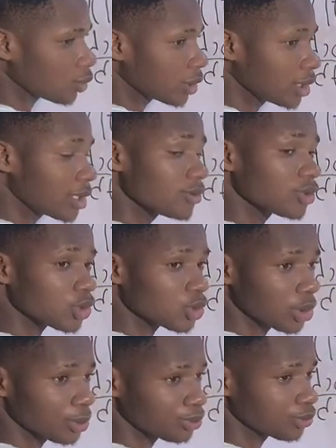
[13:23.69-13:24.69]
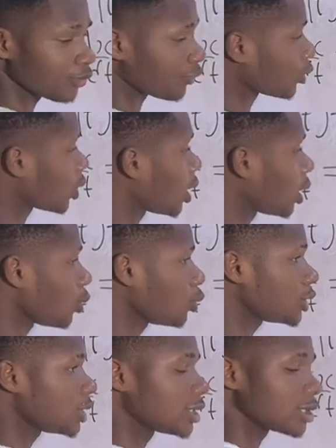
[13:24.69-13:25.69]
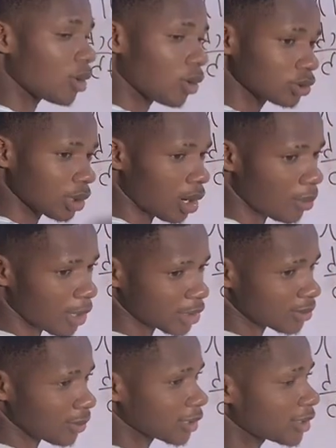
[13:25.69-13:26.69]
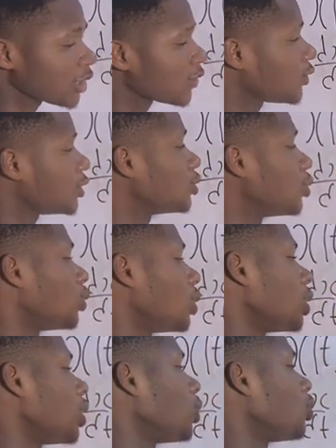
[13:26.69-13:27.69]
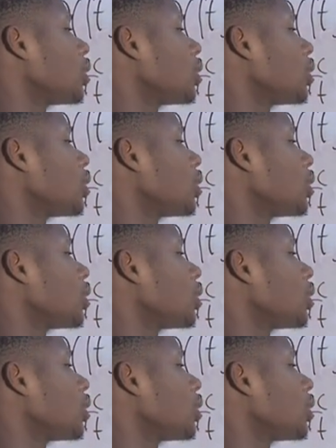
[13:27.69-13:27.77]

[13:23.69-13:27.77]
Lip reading: Okay, there is also a proof which is on our mathematics video.